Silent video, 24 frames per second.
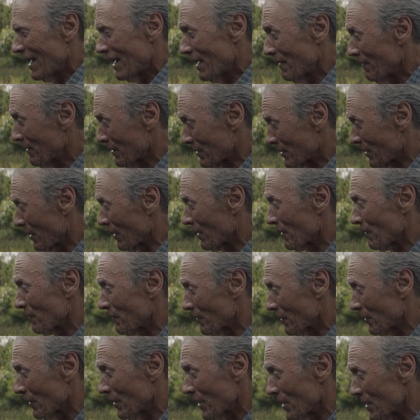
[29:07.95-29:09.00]
I feel sorry
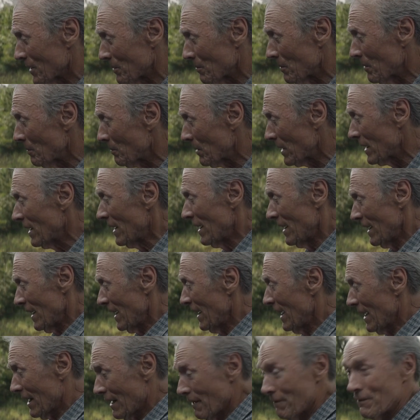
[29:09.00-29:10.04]
for her husband, but.
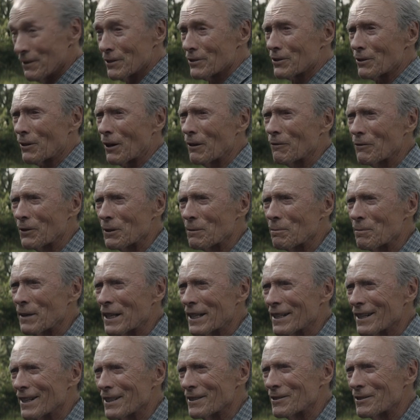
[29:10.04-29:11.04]
This film was